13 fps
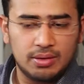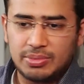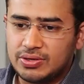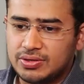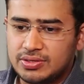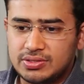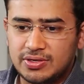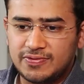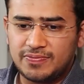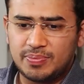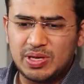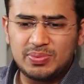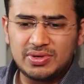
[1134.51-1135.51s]
because
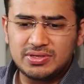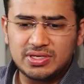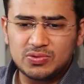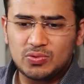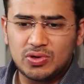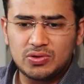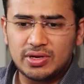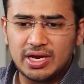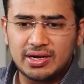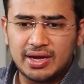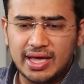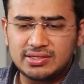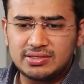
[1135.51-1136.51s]
if people just want to
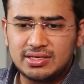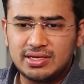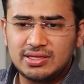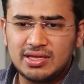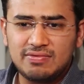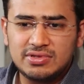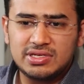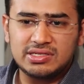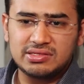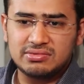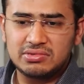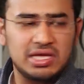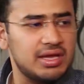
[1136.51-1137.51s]
get nasty, they will
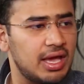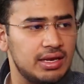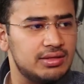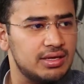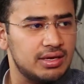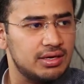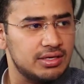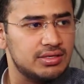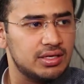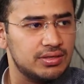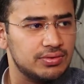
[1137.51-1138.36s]
just take anything and hit at